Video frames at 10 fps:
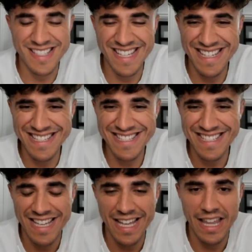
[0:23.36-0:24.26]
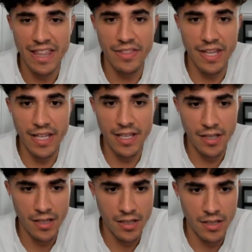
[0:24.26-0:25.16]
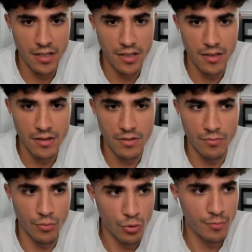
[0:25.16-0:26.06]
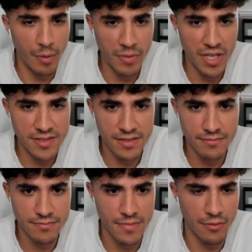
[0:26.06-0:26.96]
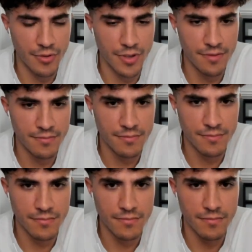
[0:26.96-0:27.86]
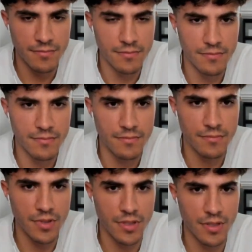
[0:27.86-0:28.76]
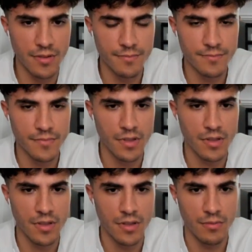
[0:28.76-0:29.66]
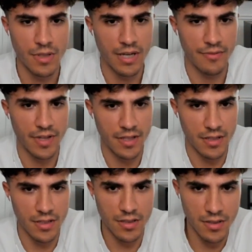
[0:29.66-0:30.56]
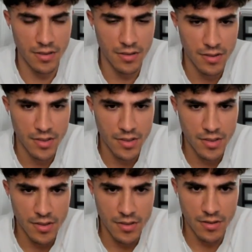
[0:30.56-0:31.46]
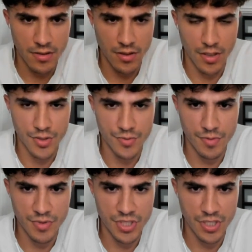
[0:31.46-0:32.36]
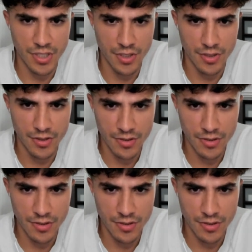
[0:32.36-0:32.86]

is the room, I'm guessing, that we're in. Okay. We have like a, a laundry machine here.